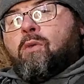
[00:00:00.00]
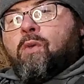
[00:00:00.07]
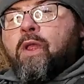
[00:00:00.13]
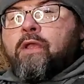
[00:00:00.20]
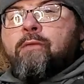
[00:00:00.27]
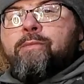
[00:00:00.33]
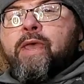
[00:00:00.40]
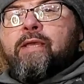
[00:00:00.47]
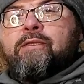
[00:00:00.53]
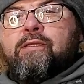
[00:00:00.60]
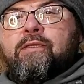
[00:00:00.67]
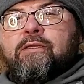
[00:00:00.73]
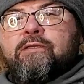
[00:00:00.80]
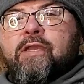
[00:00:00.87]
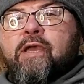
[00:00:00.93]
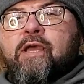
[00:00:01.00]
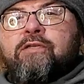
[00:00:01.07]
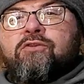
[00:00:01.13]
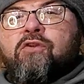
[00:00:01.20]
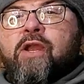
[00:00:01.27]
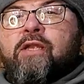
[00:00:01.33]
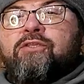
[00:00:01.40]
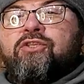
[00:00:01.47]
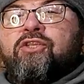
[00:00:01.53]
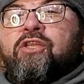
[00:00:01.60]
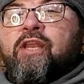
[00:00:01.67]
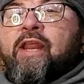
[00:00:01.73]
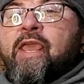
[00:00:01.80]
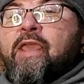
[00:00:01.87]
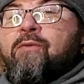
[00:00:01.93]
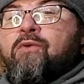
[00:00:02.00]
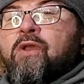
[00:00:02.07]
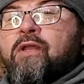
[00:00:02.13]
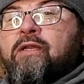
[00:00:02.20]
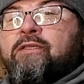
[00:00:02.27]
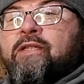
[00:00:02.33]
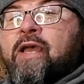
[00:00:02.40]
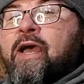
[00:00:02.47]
Welcome back to This Guy's Garage. Today we're going to